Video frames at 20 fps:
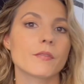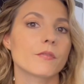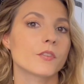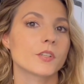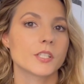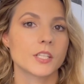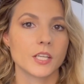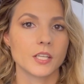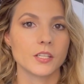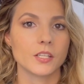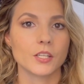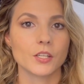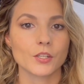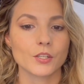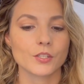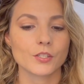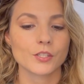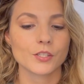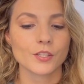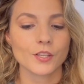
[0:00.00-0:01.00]
for 10
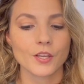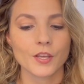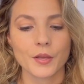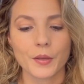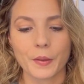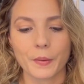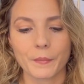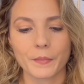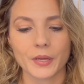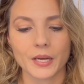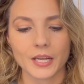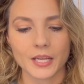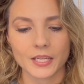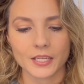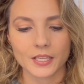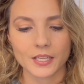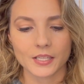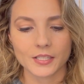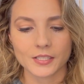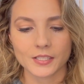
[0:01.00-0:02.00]
years, but I
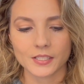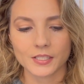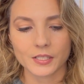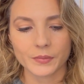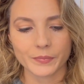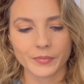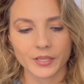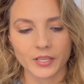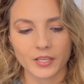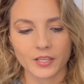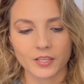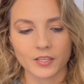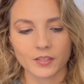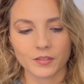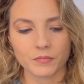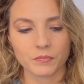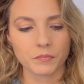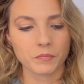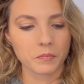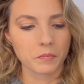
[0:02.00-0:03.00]
guess it's
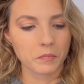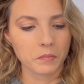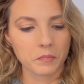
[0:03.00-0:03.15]
been